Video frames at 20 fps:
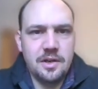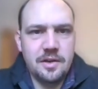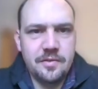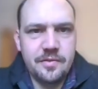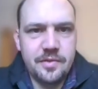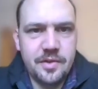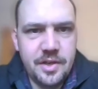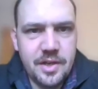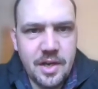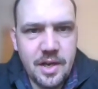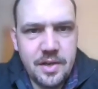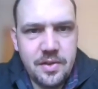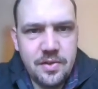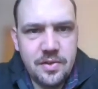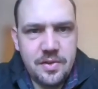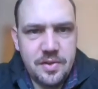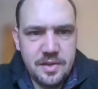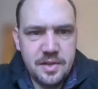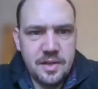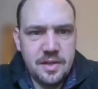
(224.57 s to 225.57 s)
of the 9th
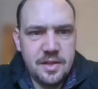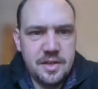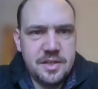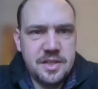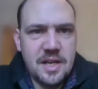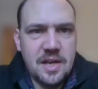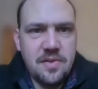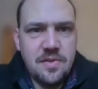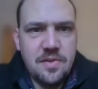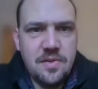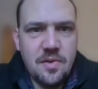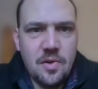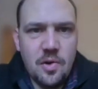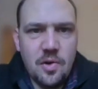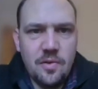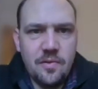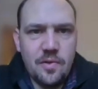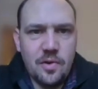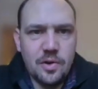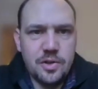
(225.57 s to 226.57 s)
to the 10th
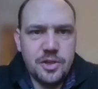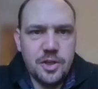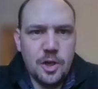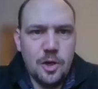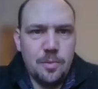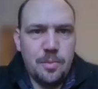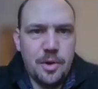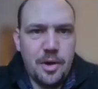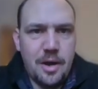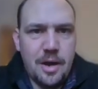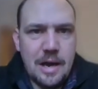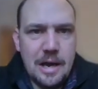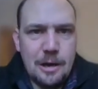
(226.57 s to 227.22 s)
of October,